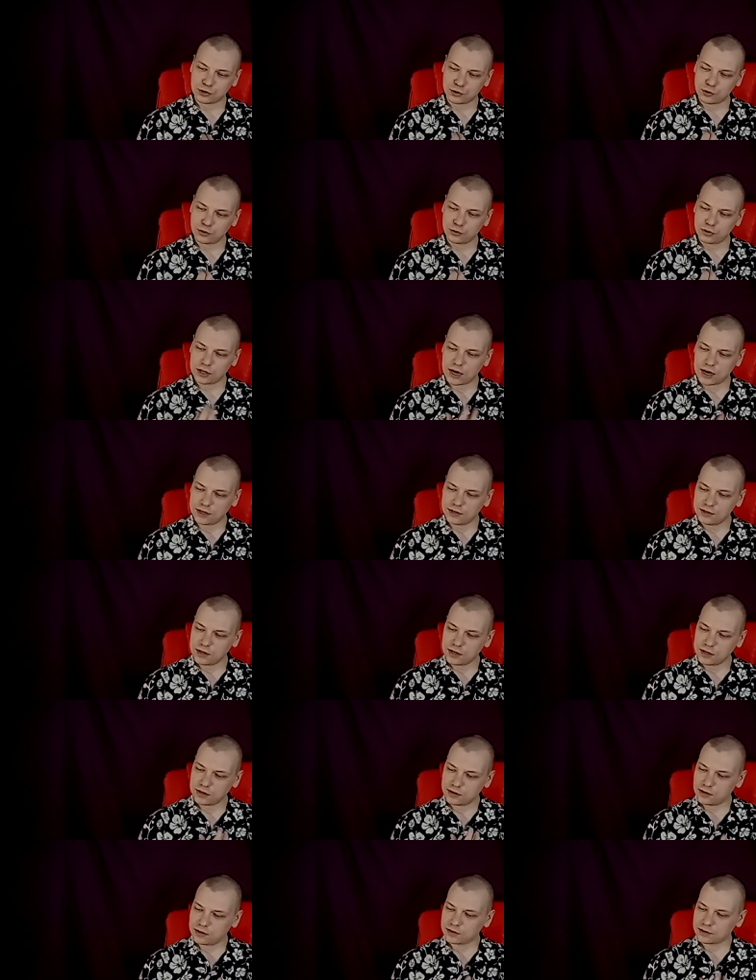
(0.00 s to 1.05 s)
So the
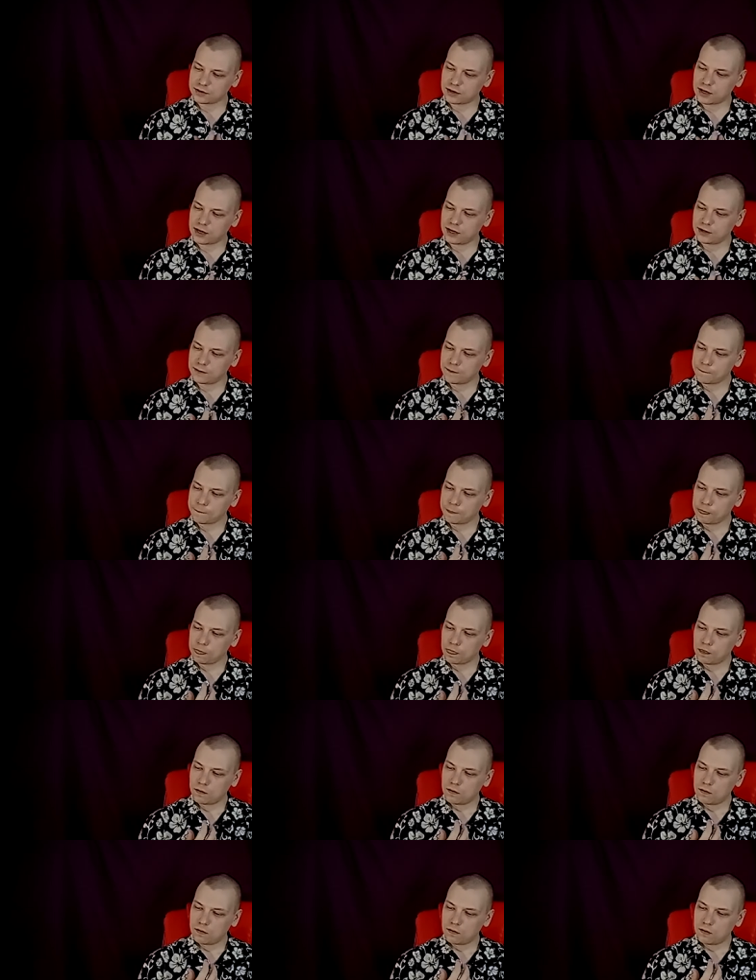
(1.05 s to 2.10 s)
idea is that
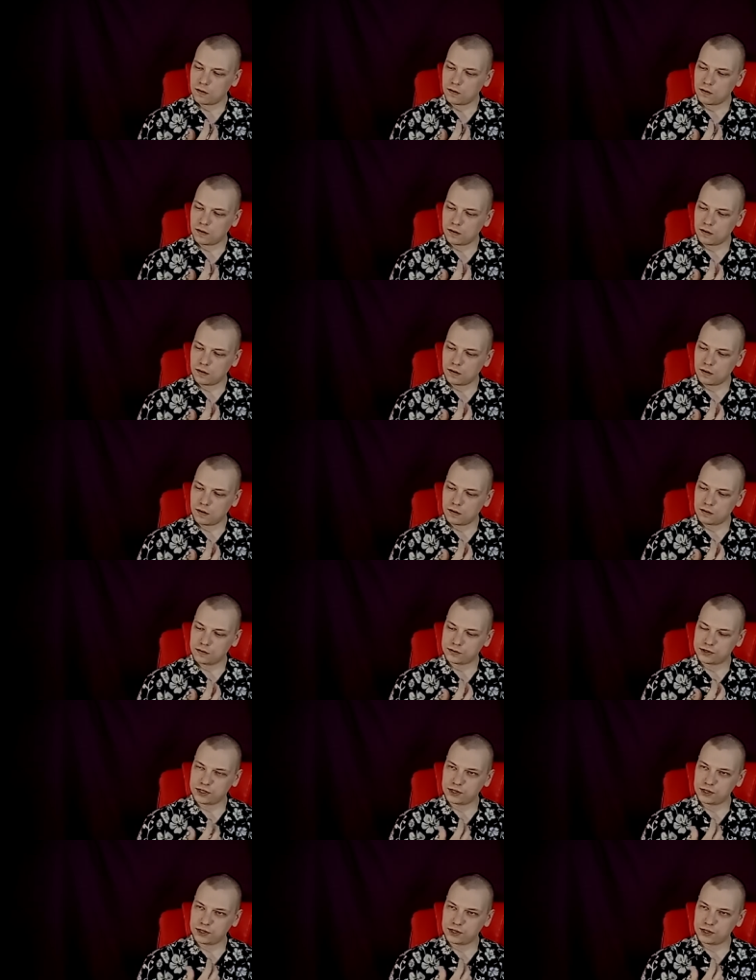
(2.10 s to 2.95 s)
uh,